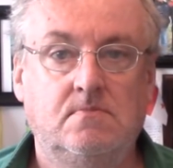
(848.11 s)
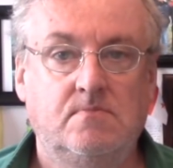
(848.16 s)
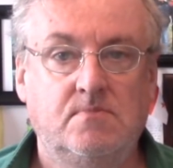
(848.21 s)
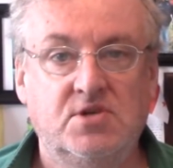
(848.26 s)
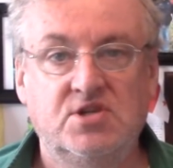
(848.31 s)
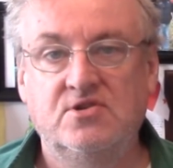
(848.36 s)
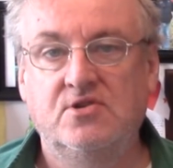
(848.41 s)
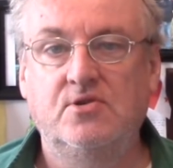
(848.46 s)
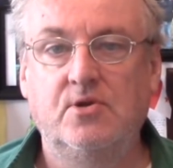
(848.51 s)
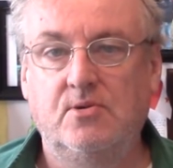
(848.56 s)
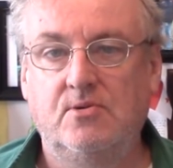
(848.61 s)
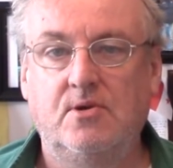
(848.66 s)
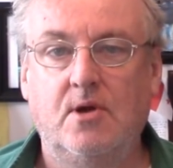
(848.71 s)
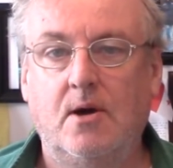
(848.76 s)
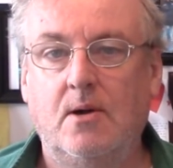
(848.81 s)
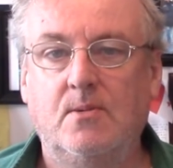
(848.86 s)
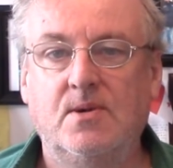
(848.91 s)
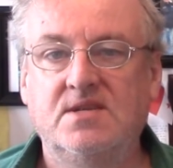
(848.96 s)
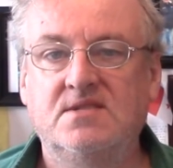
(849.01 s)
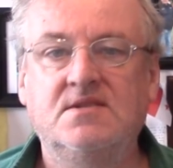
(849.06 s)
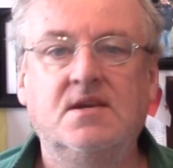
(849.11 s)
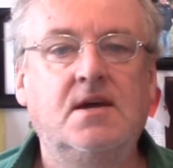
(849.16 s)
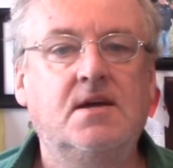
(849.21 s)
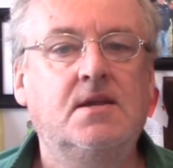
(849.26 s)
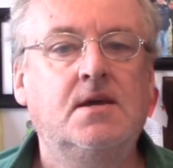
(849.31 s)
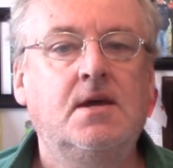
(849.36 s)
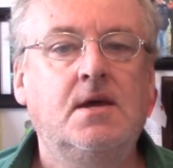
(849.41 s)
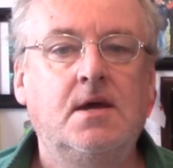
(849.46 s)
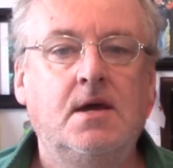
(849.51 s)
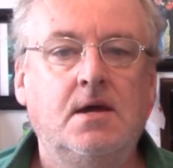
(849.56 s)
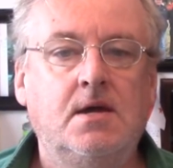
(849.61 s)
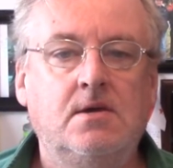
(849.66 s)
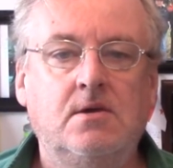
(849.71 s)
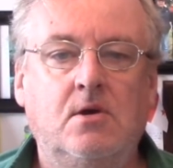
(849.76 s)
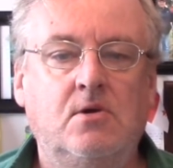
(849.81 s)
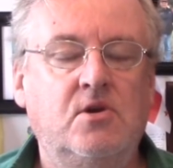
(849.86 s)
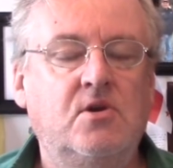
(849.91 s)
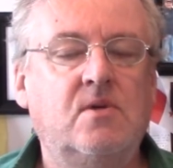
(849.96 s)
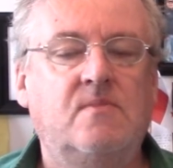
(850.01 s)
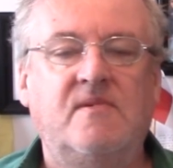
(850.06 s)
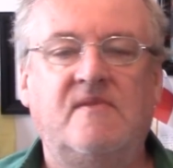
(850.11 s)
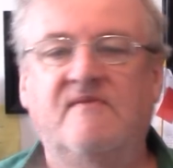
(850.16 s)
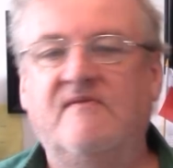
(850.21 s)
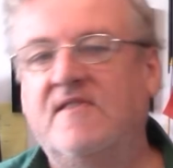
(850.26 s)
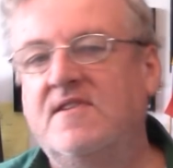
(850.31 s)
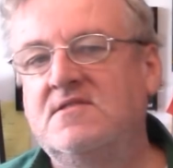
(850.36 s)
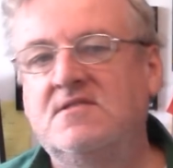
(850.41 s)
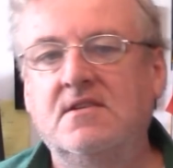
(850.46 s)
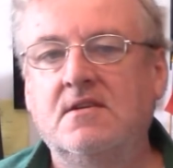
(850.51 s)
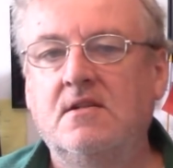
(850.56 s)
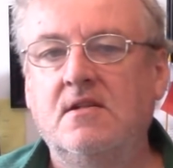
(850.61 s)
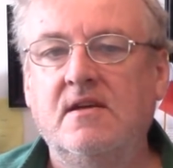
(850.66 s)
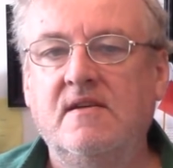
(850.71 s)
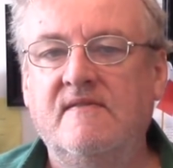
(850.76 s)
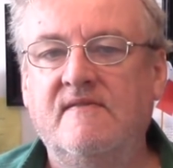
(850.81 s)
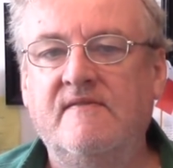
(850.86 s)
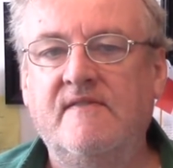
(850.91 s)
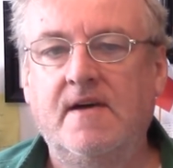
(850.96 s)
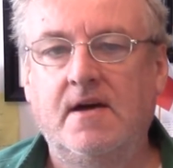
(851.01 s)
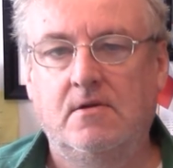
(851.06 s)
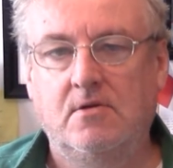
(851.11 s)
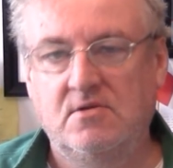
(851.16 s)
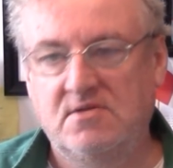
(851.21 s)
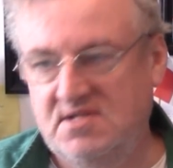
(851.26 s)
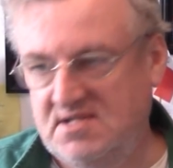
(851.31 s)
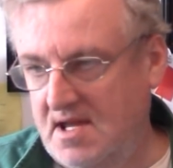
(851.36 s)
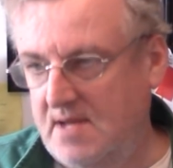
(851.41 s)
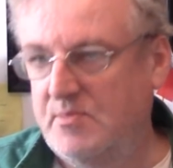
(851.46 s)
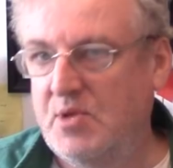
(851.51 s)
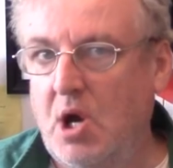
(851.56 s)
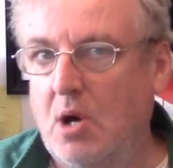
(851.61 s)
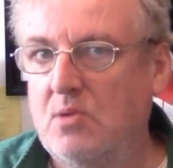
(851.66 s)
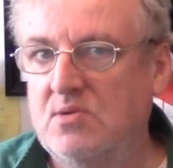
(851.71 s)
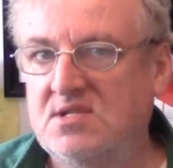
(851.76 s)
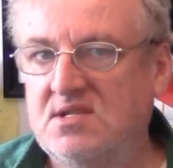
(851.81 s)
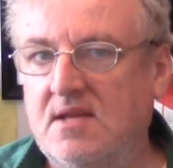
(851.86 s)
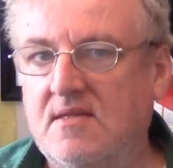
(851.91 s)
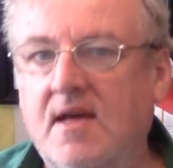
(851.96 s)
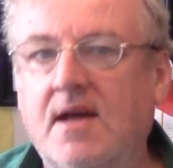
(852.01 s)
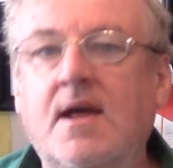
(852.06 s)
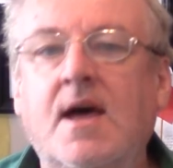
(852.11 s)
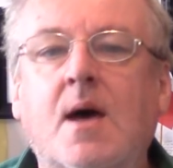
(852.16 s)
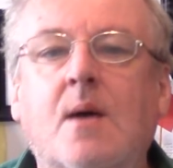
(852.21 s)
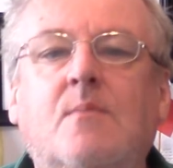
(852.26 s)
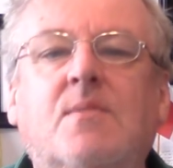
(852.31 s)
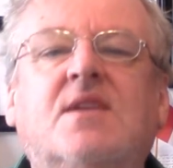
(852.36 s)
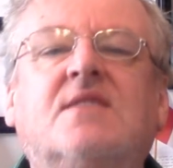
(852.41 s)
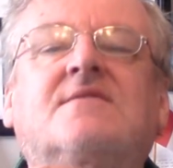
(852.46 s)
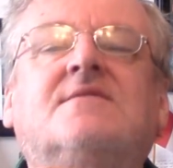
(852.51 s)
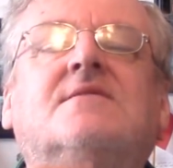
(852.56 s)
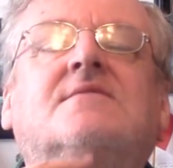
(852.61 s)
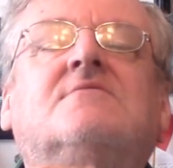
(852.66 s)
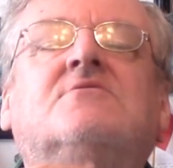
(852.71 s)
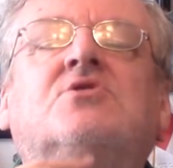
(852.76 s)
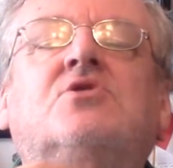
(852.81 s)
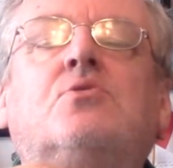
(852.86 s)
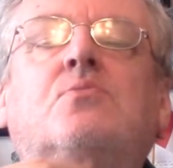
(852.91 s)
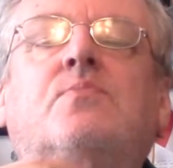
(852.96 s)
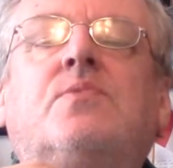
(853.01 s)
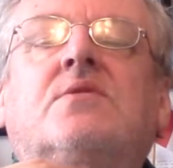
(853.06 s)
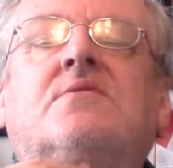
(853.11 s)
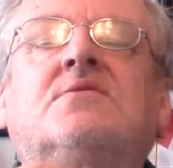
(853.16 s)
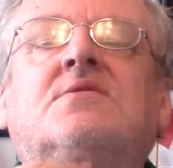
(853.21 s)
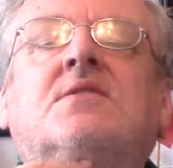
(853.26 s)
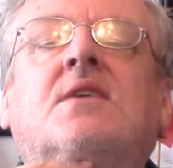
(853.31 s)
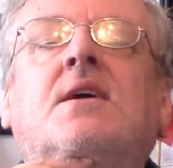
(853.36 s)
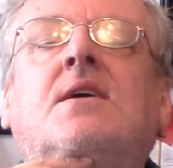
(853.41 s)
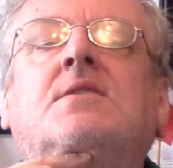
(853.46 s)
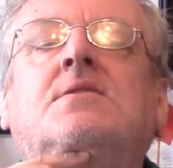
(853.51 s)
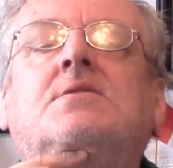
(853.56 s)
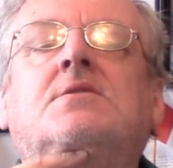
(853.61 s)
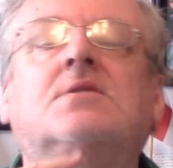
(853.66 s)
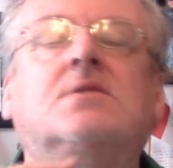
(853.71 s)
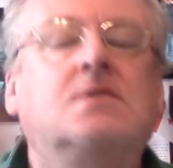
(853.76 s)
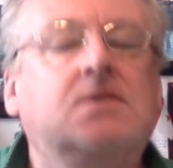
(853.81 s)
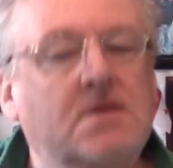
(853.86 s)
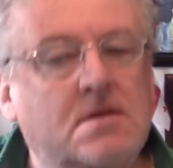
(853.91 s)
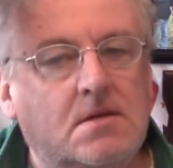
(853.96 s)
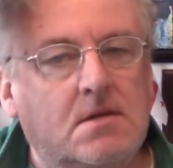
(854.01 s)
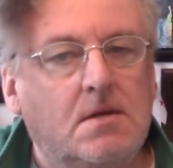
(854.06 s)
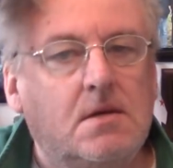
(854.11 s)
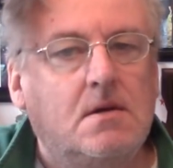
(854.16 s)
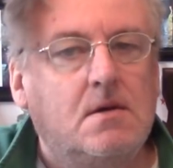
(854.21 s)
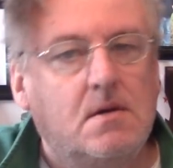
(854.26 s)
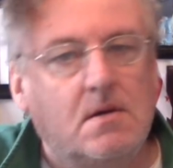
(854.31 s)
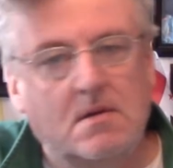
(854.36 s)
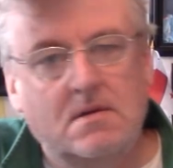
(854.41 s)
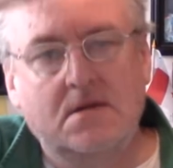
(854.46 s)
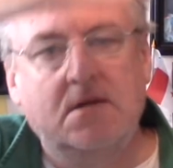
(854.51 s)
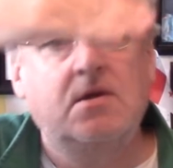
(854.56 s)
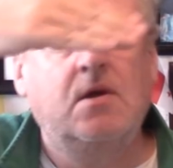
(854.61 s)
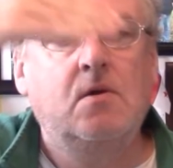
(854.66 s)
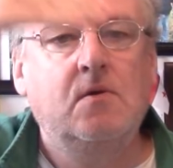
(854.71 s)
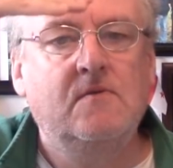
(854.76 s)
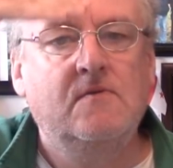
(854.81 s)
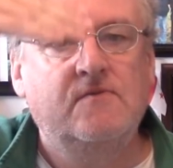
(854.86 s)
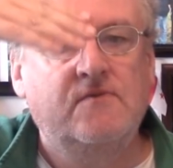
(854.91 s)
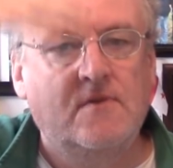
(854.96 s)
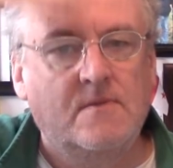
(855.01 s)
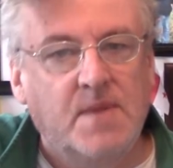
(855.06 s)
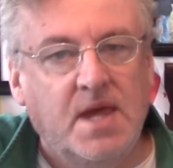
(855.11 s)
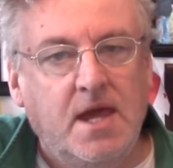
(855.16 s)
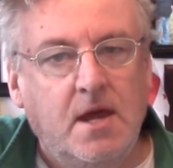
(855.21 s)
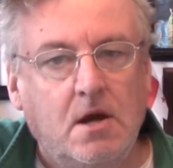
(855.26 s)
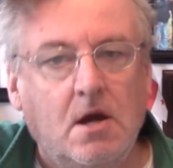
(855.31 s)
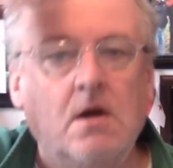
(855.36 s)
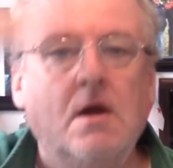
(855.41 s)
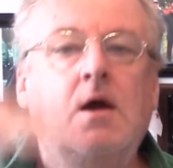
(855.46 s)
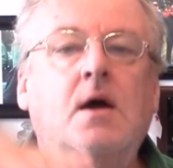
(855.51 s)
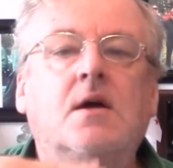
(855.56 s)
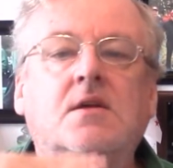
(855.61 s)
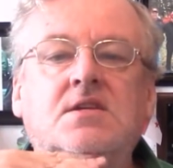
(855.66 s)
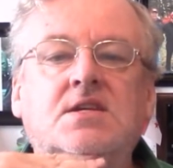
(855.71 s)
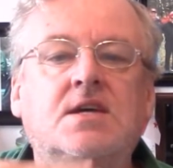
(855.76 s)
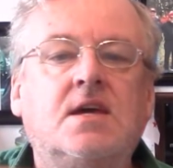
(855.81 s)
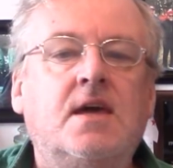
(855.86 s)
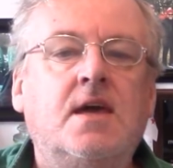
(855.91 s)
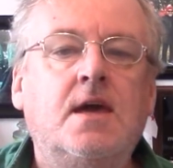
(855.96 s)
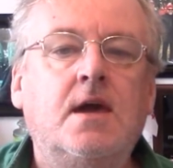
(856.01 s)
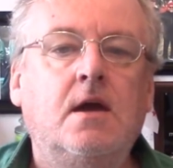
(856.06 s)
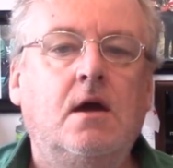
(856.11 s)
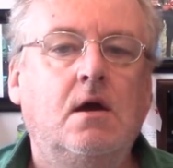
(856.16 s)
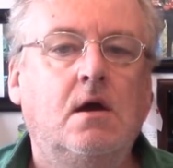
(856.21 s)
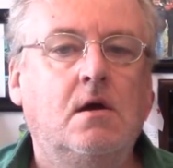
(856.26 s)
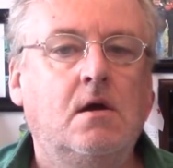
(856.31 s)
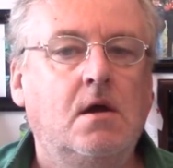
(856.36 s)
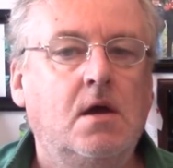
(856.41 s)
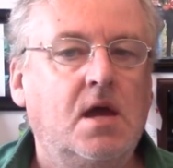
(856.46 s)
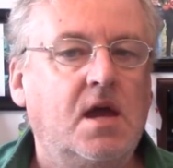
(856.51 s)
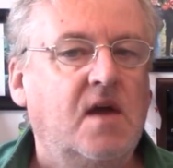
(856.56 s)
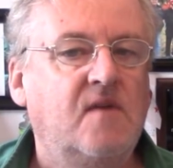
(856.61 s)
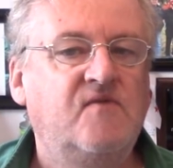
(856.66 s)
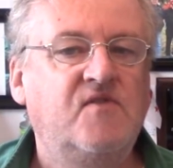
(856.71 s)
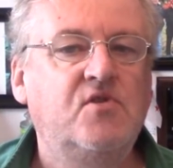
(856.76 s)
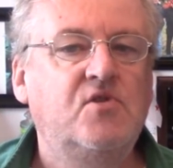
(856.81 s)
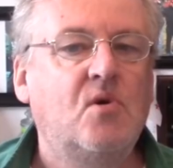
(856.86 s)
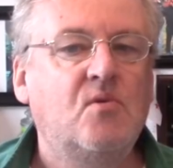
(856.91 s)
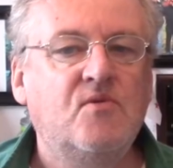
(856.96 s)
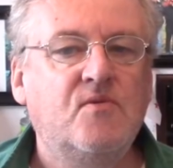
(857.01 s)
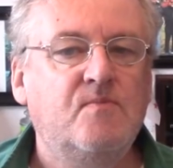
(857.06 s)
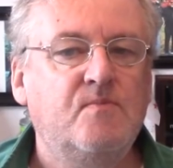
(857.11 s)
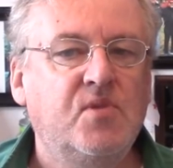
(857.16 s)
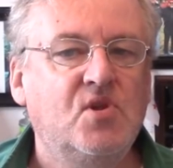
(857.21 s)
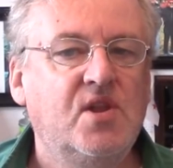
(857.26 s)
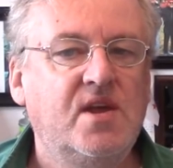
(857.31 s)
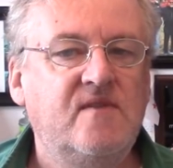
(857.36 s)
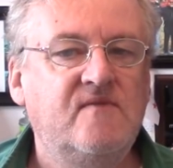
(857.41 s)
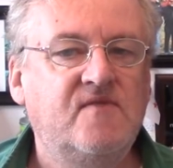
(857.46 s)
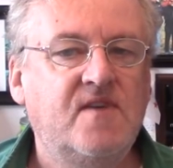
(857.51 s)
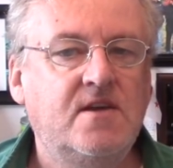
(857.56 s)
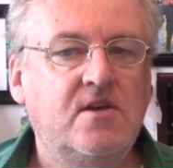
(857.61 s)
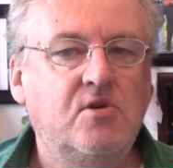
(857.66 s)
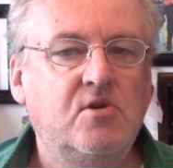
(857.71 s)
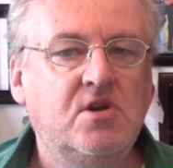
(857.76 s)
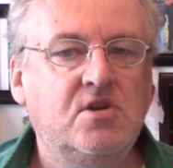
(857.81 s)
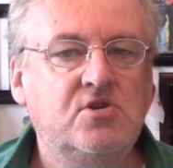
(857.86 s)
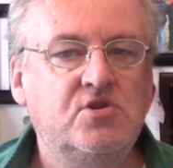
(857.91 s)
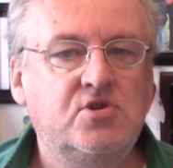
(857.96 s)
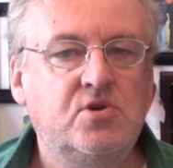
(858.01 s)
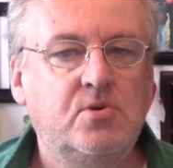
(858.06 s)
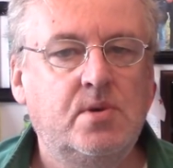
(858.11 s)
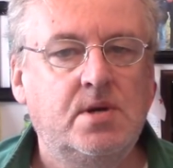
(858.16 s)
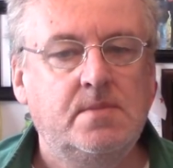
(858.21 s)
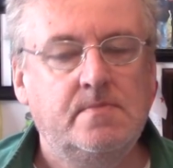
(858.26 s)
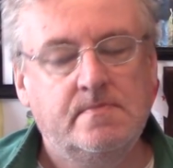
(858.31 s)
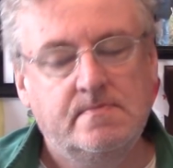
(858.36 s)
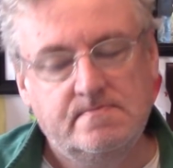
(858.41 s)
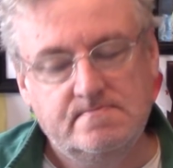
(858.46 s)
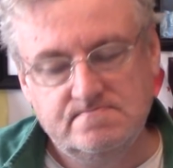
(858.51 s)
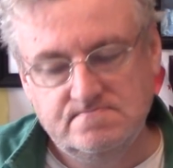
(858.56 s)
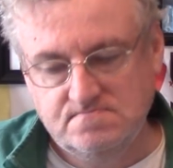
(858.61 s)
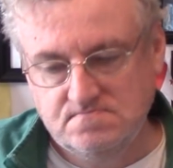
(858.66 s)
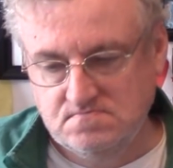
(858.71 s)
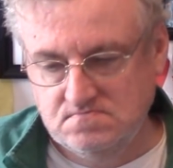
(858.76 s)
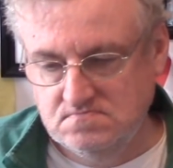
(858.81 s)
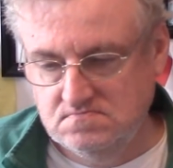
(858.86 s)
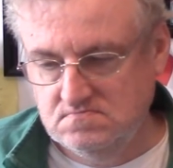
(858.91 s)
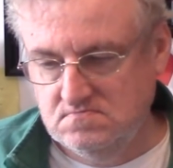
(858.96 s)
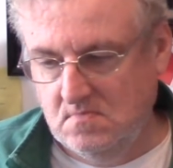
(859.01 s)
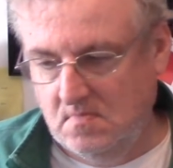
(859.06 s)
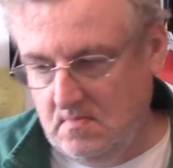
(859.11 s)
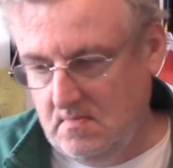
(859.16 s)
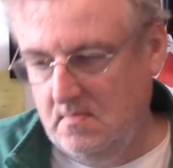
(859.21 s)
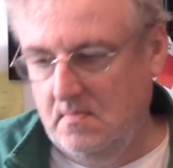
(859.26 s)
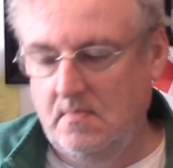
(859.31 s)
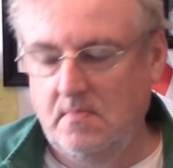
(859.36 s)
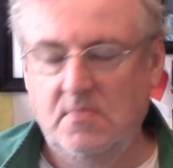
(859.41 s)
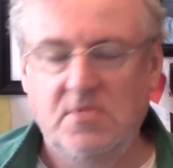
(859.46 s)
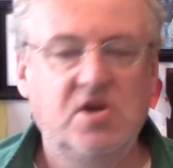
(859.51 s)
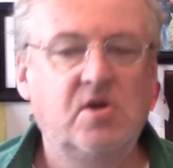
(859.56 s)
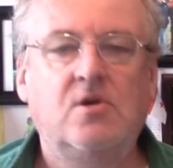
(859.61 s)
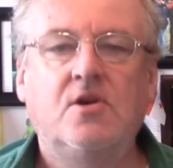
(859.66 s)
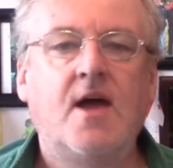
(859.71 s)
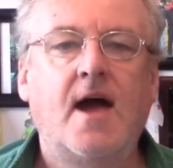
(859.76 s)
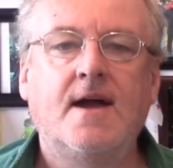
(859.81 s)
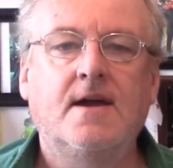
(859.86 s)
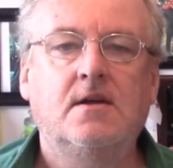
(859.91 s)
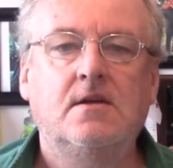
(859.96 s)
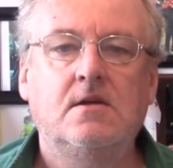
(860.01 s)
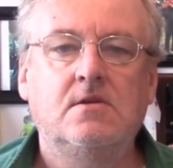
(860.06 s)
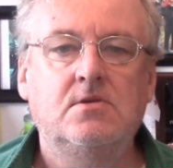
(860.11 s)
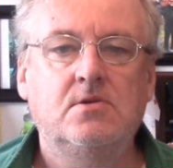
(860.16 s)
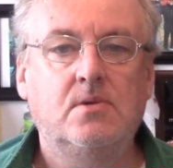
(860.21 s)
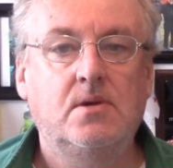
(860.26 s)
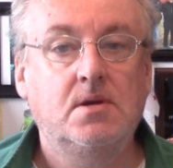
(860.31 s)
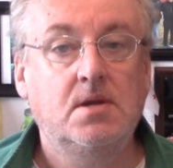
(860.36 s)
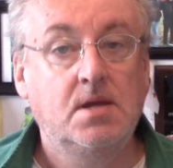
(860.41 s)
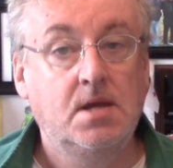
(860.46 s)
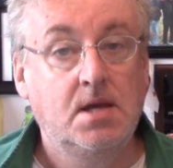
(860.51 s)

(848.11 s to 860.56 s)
Mr. Newton always said, you know, you could be physically fit or subcosa fit, but it's a 2%. You know, from here to here, if you don't believe that you can do it, you're not going to do it.